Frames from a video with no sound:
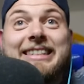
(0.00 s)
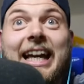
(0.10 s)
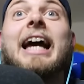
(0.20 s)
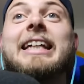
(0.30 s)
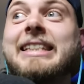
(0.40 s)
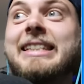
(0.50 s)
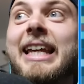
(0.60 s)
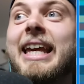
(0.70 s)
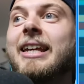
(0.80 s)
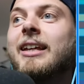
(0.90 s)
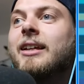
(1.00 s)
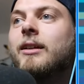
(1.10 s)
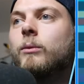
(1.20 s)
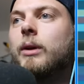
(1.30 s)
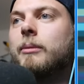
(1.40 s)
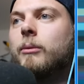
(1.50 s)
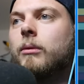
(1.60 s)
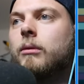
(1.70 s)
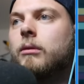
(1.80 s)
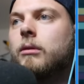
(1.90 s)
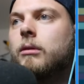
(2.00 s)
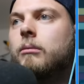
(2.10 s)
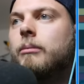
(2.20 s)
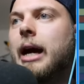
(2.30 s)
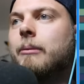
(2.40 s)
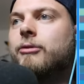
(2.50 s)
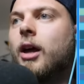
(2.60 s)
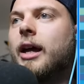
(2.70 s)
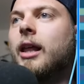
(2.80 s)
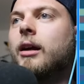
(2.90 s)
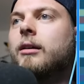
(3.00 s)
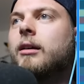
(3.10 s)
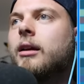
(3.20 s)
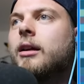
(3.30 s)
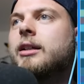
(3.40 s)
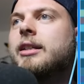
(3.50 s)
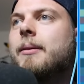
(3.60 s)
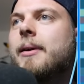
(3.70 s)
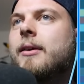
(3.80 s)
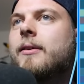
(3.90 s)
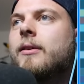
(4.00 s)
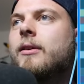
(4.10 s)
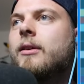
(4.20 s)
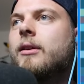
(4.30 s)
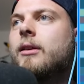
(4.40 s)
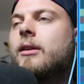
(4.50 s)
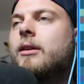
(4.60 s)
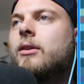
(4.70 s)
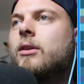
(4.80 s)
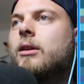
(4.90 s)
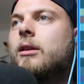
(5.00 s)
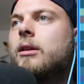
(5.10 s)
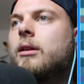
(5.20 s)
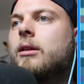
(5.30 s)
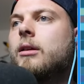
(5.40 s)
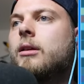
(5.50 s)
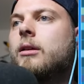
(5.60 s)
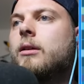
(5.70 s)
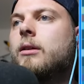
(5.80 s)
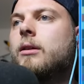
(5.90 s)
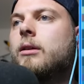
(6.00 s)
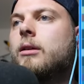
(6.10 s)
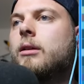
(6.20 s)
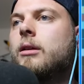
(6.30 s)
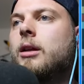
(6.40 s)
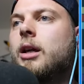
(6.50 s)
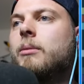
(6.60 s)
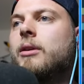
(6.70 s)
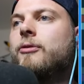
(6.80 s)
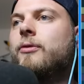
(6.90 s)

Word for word: There you see. Wait a minute. Wait, I'm floating. Look. You see me? No. I don't see. Oh wait, I do. I'm gonna.